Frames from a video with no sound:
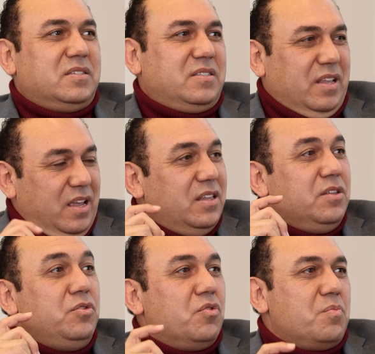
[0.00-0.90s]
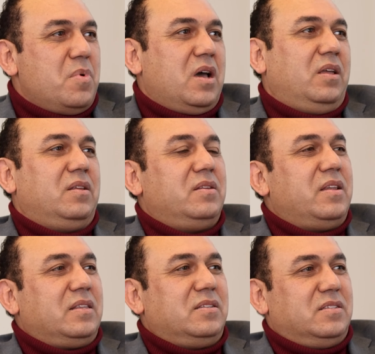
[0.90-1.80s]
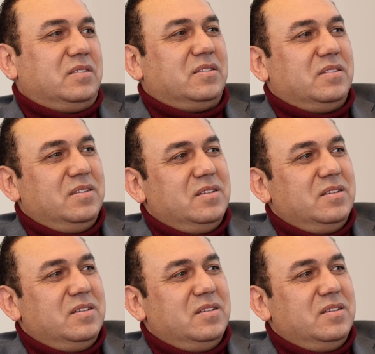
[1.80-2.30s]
stayed in your mind, that has